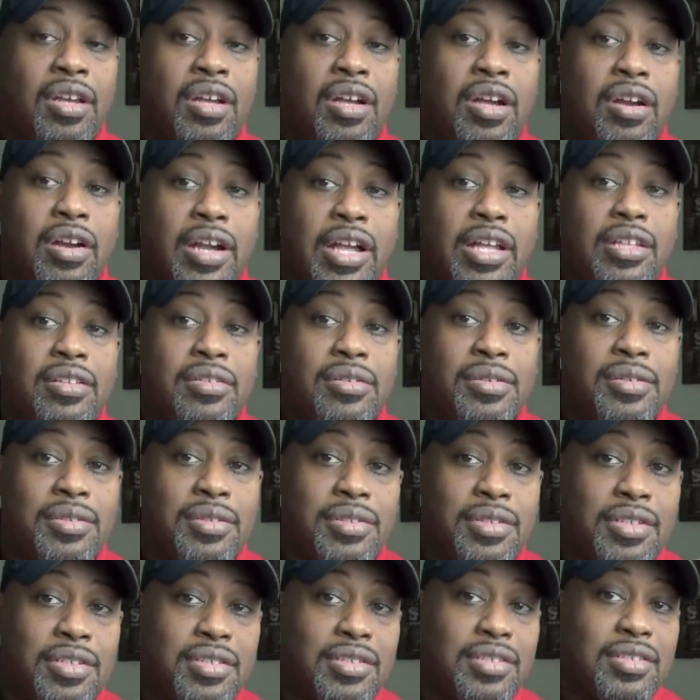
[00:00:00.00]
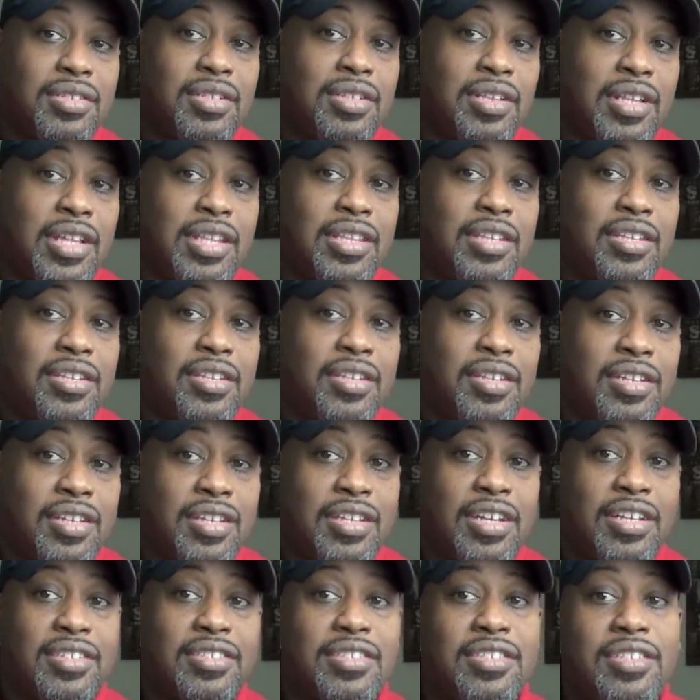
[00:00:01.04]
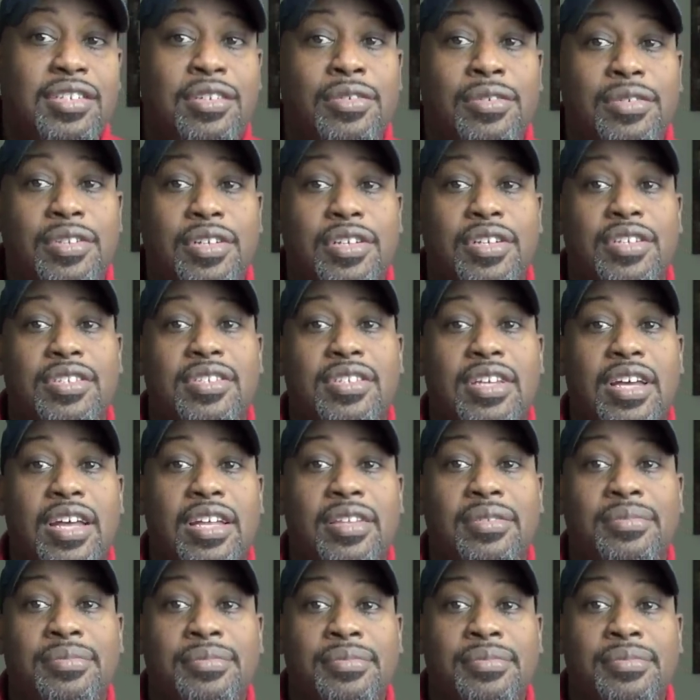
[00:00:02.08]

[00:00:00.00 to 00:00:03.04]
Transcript: All right, this is Glendon, and I'll see you on the good side.